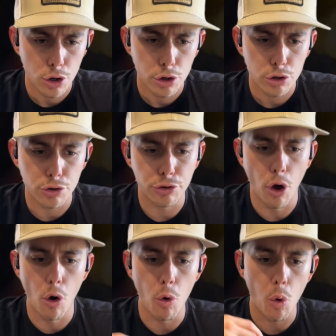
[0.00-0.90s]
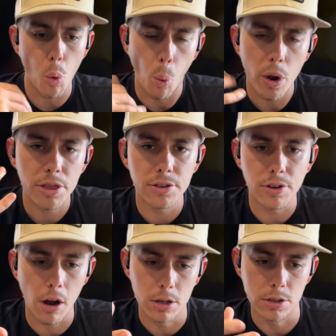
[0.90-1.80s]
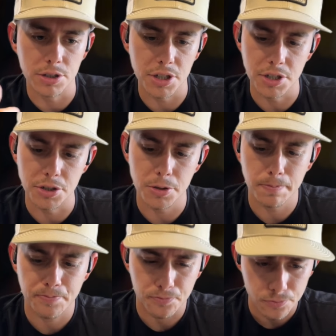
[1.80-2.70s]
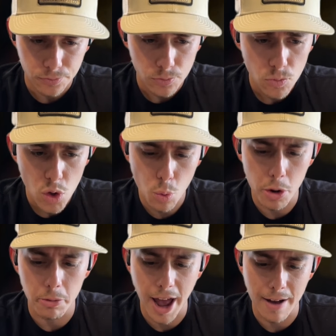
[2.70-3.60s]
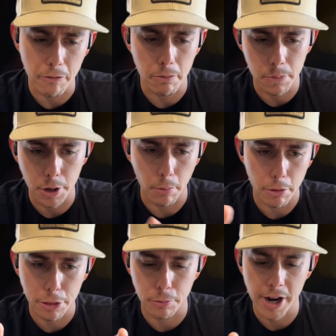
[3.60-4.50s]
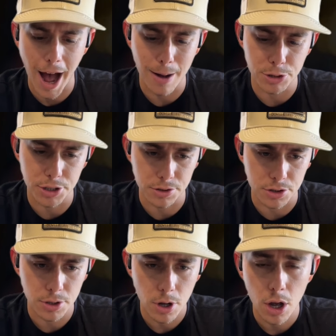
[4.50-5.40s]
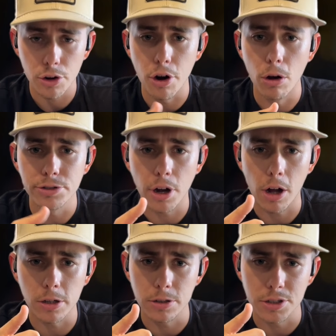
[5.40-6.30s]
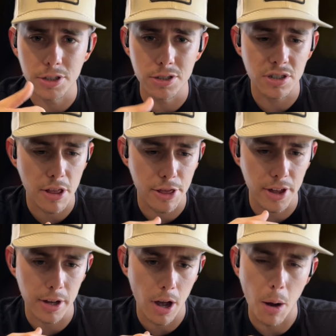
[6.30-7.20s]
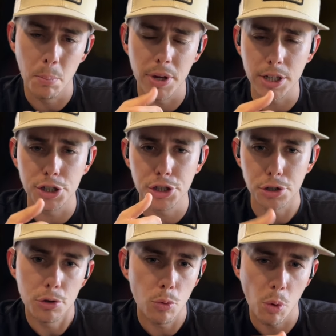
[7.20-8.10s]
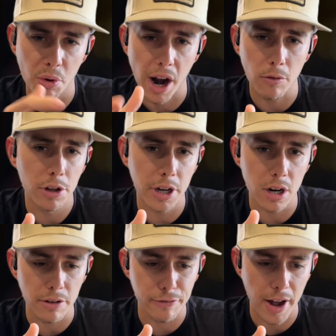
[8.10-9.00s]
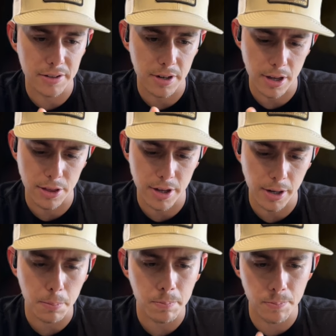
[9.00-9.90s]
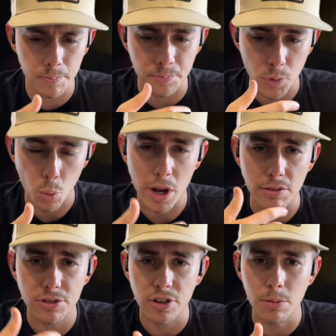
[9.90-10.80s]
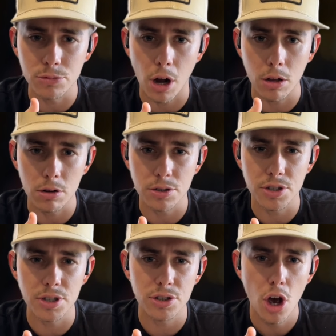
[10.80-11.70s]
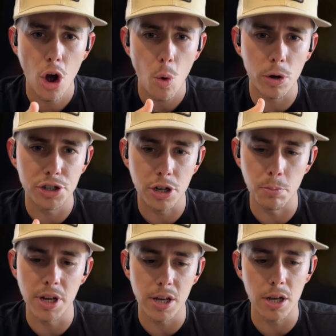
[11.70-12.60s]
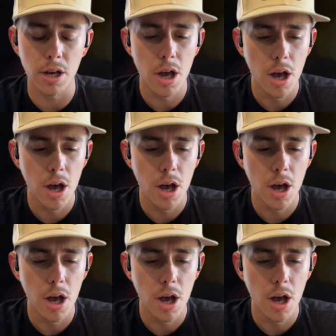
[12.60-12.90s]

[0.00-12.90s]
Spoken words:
So with the tolerances, we would have, you know, three options. No tolerances, think a big chute where we're not really going to affect anything. We have some tolerances, which could be